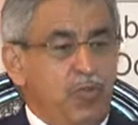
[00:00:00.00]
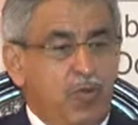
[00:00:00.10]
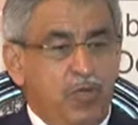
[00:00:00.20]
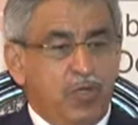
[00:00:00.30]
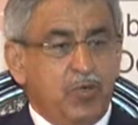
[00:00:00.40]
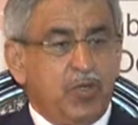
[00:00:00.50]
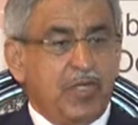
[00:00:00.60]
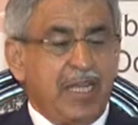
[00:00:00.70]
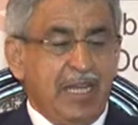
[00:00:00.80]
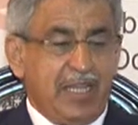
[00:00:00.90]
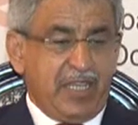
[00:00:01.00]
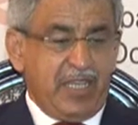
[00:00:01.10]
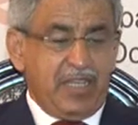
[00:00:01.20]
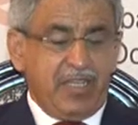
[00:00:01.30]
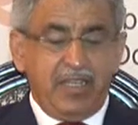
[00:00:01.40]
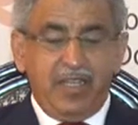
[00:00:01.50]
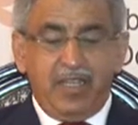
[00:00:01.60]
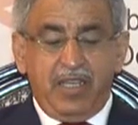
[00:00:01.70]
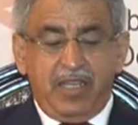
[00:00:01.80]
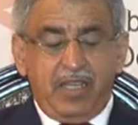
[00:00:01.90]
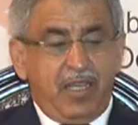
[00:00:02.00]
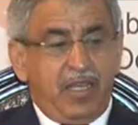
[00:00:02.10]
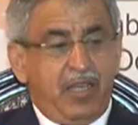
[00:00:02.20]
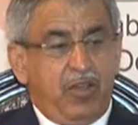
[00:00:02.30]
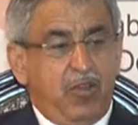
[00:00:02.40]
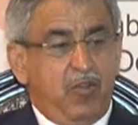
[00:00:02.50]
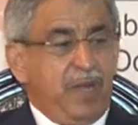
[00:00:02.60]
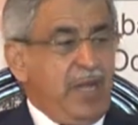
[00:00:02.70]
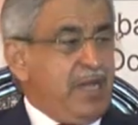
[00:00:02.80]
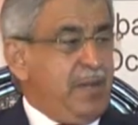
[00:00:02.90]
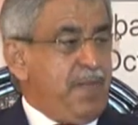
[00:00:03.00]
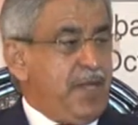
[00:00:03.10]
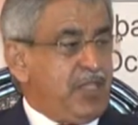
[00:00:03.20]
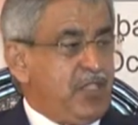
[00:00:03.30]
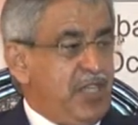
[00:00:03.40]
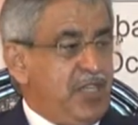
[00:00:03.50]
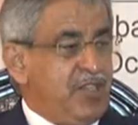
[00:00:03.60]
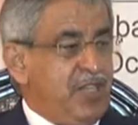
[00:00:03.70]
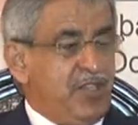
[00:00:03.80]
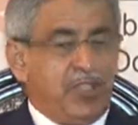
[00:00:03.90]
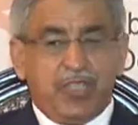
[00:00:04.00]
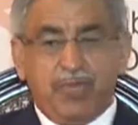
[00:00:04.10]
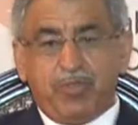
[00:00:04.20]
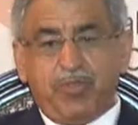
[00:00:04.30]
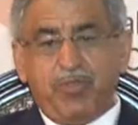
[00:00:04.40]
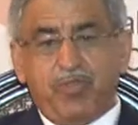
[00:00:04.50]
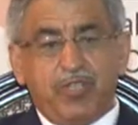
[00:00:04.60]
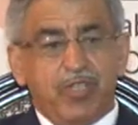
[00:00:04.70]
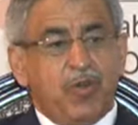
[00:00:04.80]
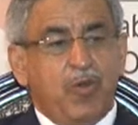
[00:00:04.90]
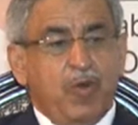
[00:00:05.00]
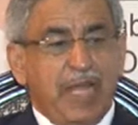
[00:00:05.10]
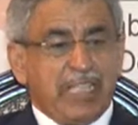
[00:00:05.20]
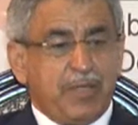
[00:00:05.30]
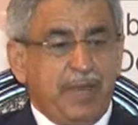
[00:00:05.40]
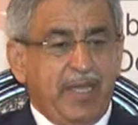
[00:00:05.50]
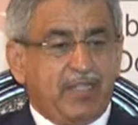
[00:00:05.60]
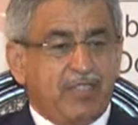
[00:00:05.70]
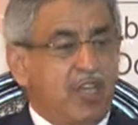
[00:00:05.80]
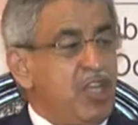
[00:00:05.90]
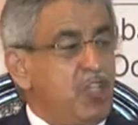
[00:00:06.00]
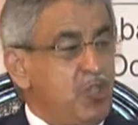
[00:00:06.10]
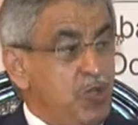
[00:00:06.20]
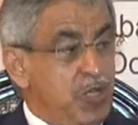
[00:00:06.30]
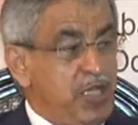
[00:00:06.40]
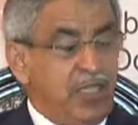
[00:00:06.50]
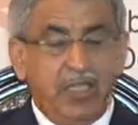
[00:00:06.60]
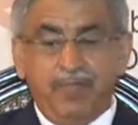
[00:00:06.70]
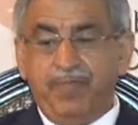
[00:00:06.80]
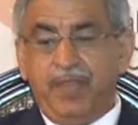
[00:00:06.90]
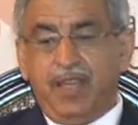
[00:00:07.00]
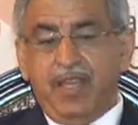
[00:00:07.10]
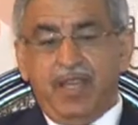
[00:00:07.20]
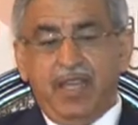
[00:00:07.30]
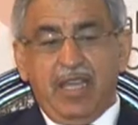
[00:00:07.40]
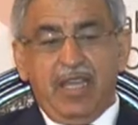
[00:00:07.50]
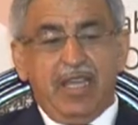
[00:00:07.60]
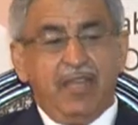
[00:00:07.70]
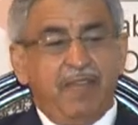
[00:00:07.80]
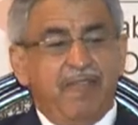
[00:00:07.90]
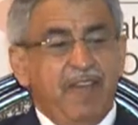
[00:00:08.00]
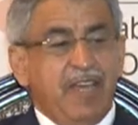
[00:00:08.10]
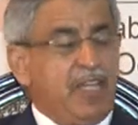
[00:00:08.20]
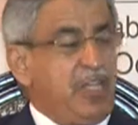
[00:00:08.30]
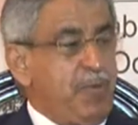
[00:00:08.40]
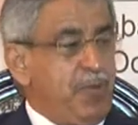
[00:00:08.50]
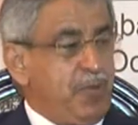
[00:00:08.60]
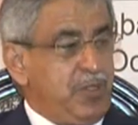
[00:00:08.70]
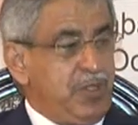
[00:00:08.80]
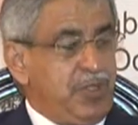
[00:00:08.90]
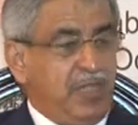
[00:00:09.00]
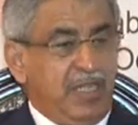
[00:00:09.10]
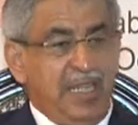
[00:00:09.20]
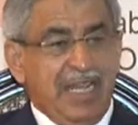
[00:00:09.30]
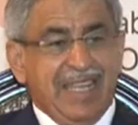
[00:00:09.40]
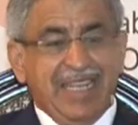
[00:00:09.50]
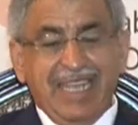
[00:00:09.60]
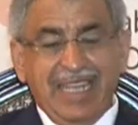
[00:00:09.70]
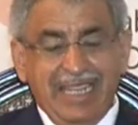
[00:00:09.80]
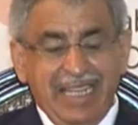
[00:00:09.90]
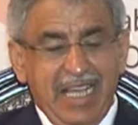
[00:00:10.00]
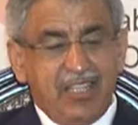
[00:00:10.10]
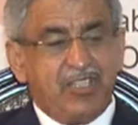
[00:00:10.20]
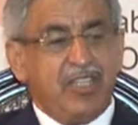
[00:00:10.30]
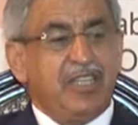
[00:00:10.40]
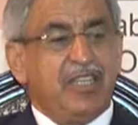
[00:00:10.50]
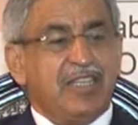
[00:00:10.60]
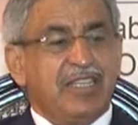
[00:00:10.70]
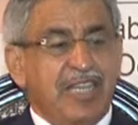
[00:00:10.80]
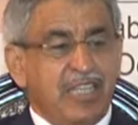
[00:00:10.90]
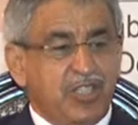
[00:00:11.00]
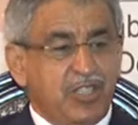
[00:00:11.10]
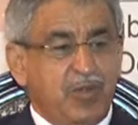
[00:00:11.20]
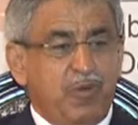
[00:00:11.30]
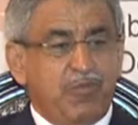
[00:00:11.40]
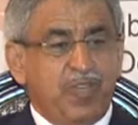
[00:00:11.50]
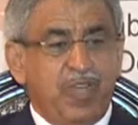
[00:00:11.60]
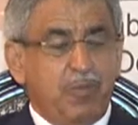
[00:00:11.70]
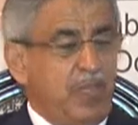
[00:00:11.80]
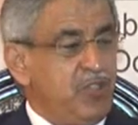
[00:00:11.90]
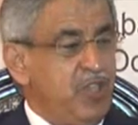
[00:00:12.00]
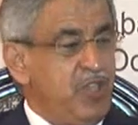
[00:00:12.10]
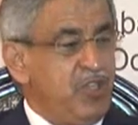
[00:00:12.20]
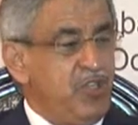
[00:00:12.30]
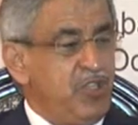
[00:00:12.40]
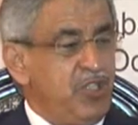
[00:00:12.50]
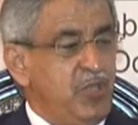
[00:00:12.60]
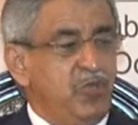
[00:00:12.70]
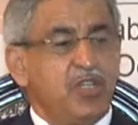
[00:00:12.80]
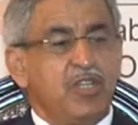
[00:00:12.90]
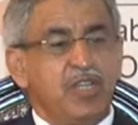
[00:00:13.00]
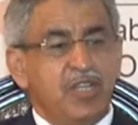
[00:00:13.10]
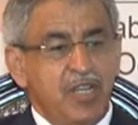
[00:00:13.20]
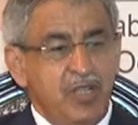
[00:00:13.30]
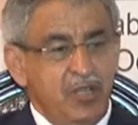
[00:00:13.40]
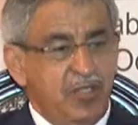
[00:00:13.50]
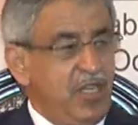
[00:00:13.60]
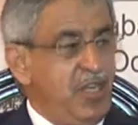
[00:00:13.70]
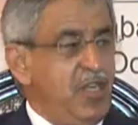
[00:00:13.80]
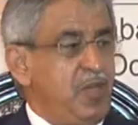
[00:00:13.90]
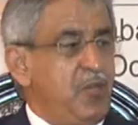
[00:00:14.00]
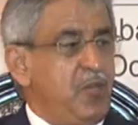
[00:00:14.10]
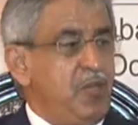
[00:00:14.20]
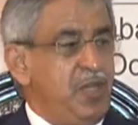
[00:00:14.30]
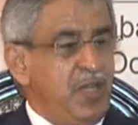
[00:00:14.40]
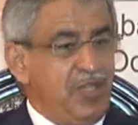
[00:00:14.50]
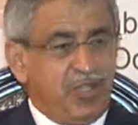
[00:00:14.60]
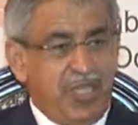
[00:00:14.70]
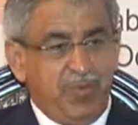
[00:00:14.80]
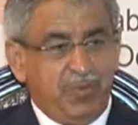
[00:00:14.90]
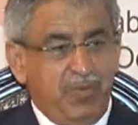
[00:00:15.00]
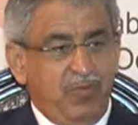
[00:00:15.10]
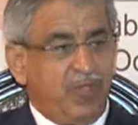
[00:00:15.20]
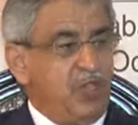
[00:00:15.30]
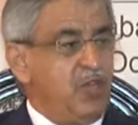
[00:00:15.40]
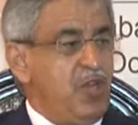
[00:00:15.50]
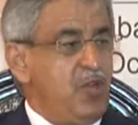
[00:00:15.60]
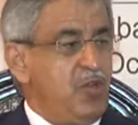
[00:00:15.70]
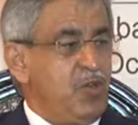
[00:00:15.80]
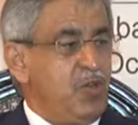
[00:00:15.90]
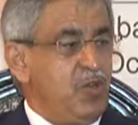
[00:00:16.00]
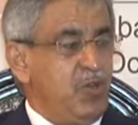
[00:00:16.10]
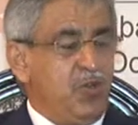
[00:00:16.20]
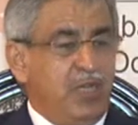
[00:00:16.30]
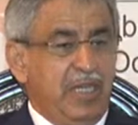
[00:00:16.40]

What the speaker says: more toward healthcare. Oman and Pakistan relationships, of course, in all aspects are historical and very deep-rooted, and they lasted the tests of turbulence in the region. We continued to be stable, we continued to